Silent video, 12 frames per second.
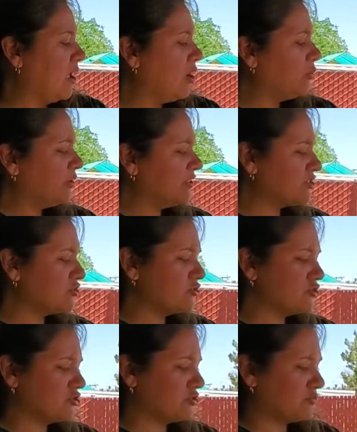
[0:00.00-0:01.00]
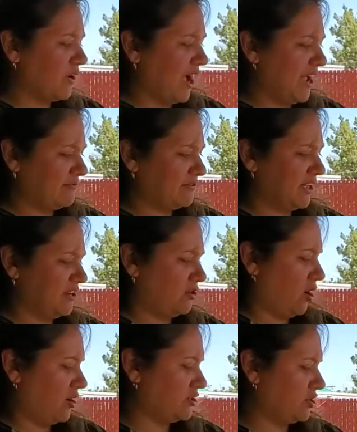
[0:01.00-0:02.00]
When the soldiers arrived, they
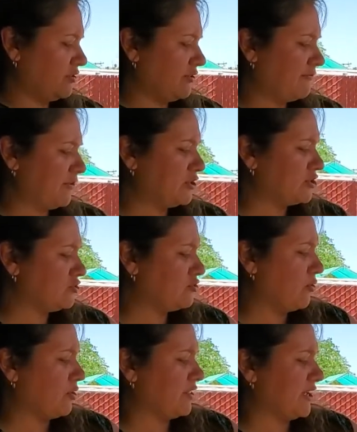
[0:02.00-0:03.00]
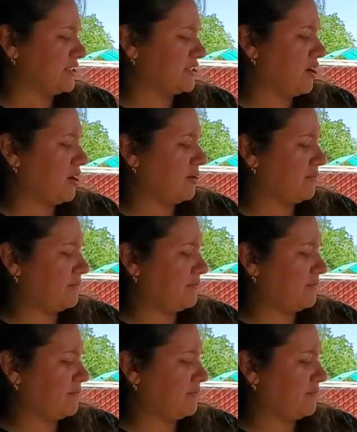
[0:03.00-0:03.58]
knocked on the first door they saw.